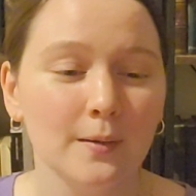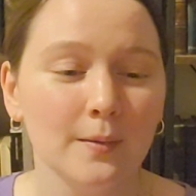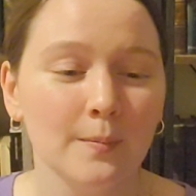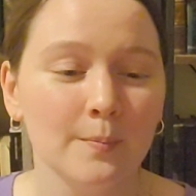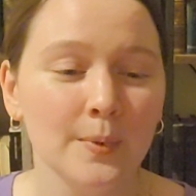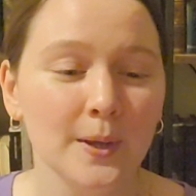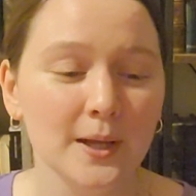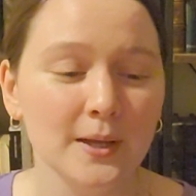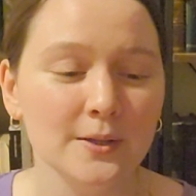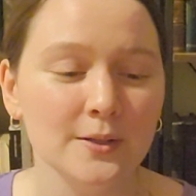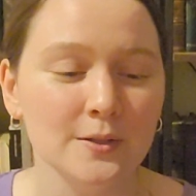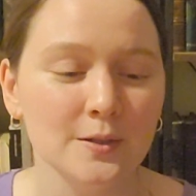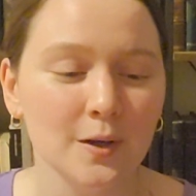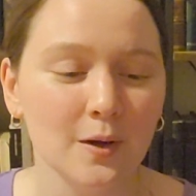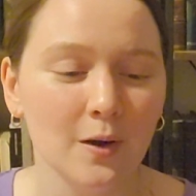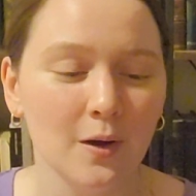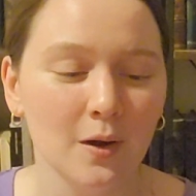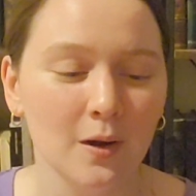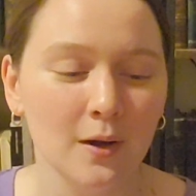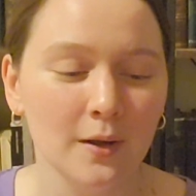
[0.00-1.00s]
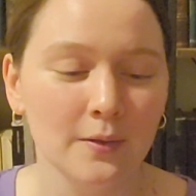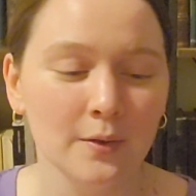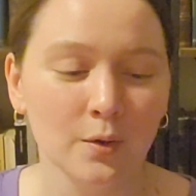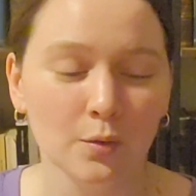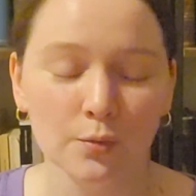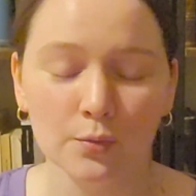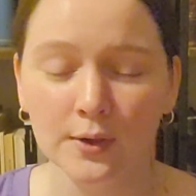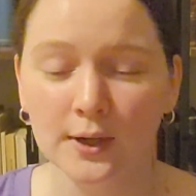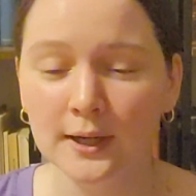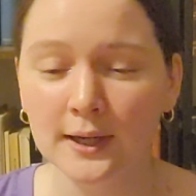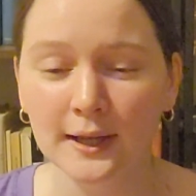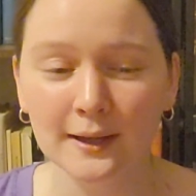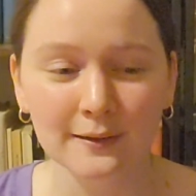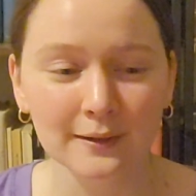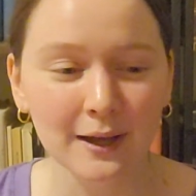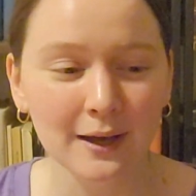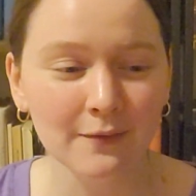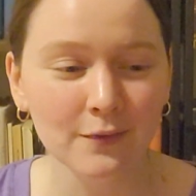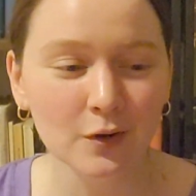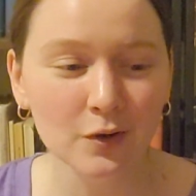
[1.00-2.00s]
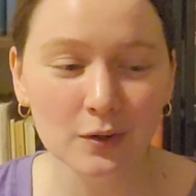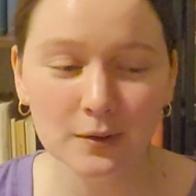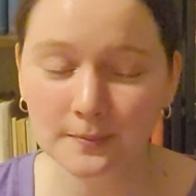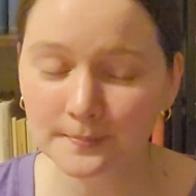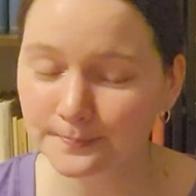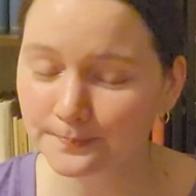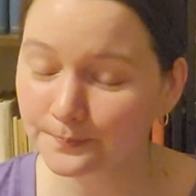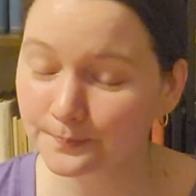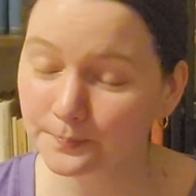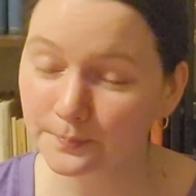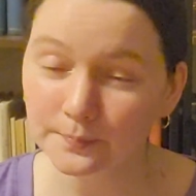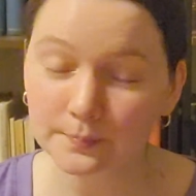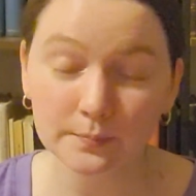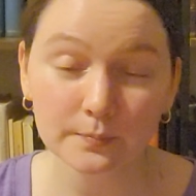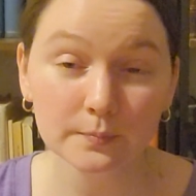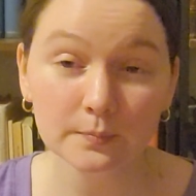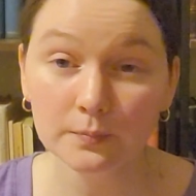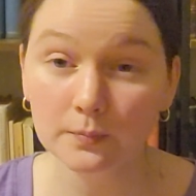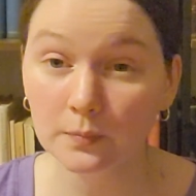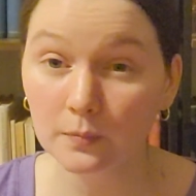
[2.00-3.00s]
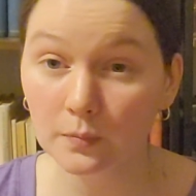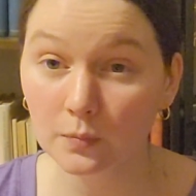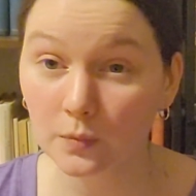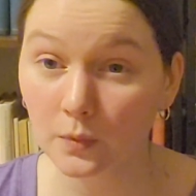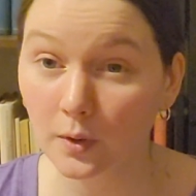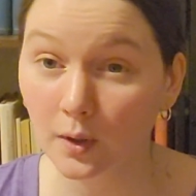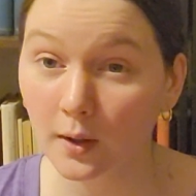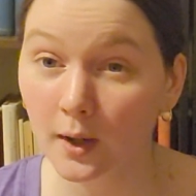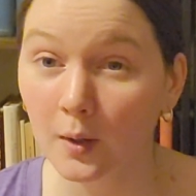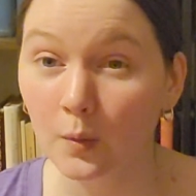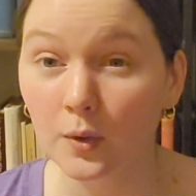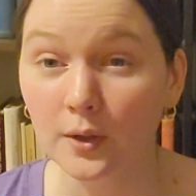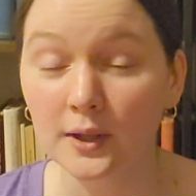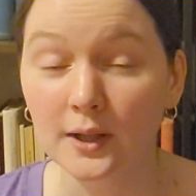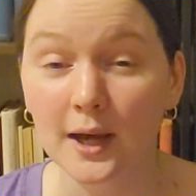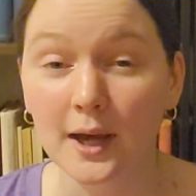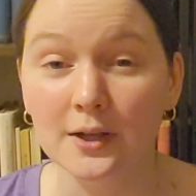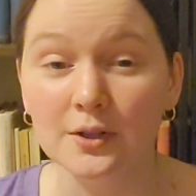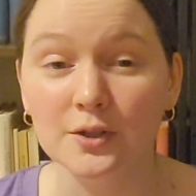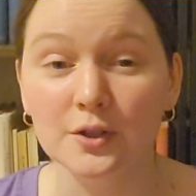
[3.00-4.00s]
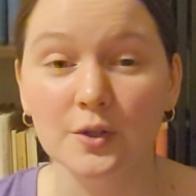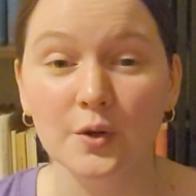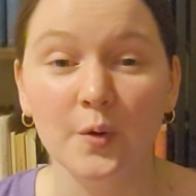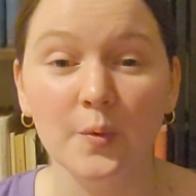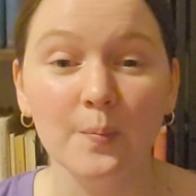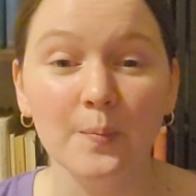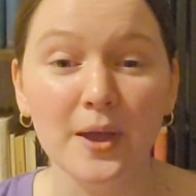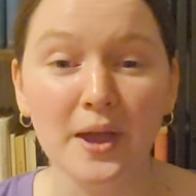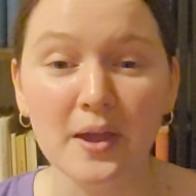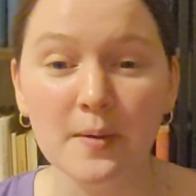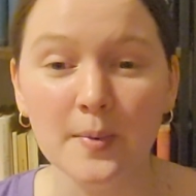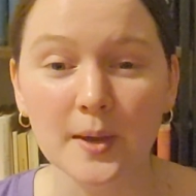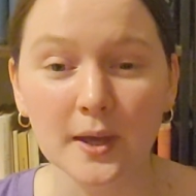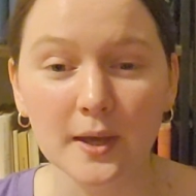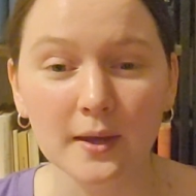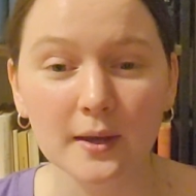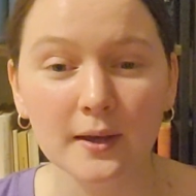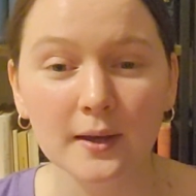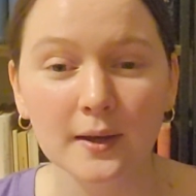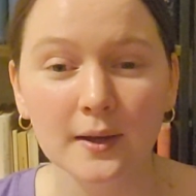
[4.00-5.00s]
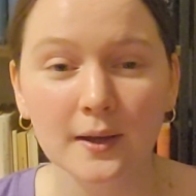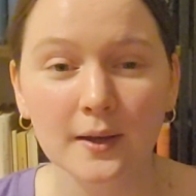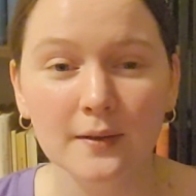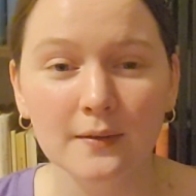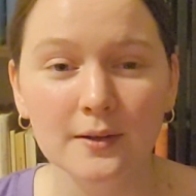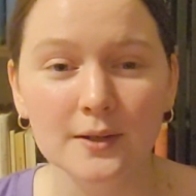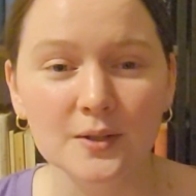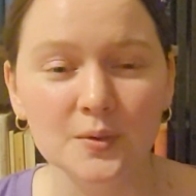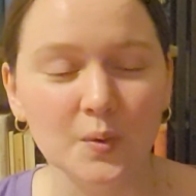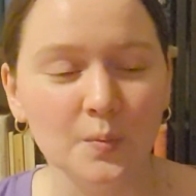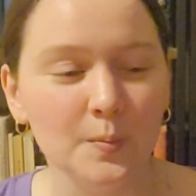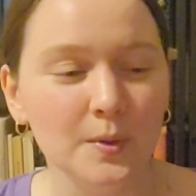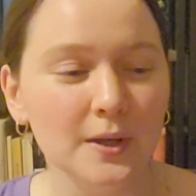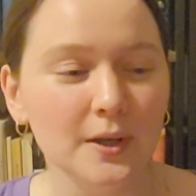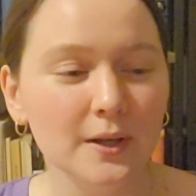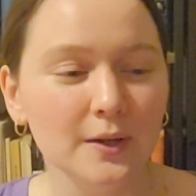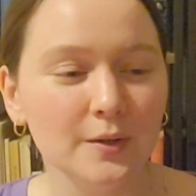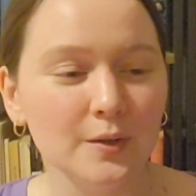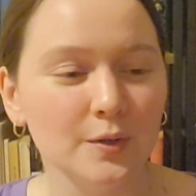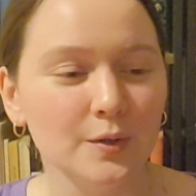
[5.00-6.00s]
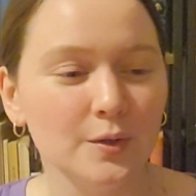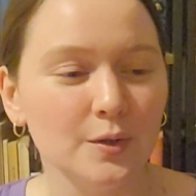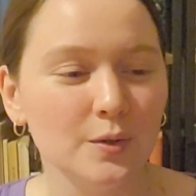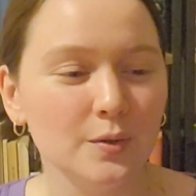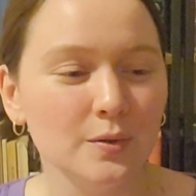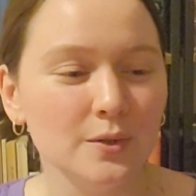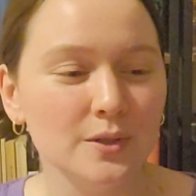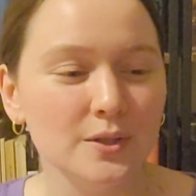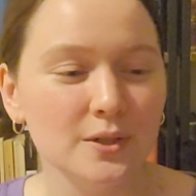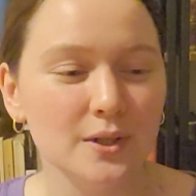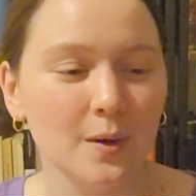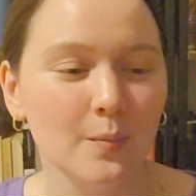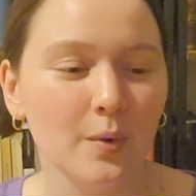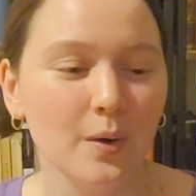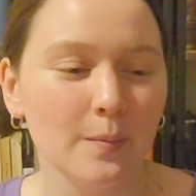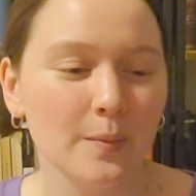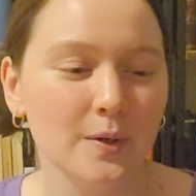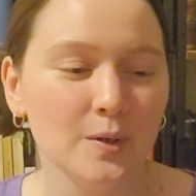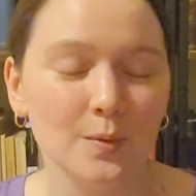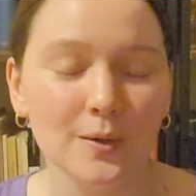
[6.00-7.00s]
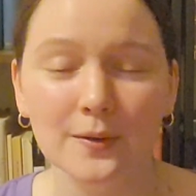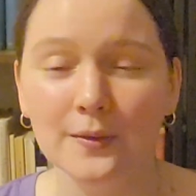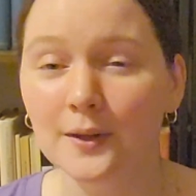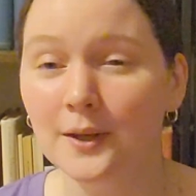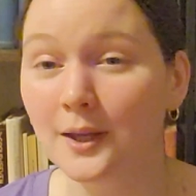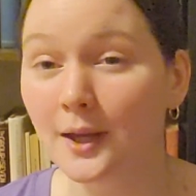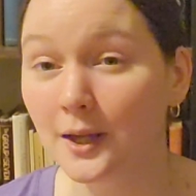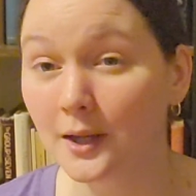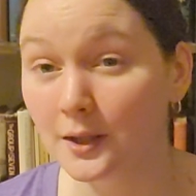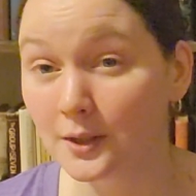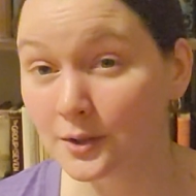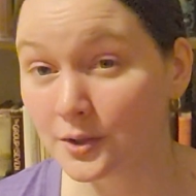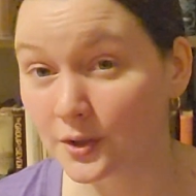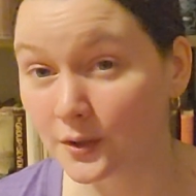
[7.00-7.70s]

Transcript: based on the reading level. I would guess, maybe this would be introduced somewhere between the age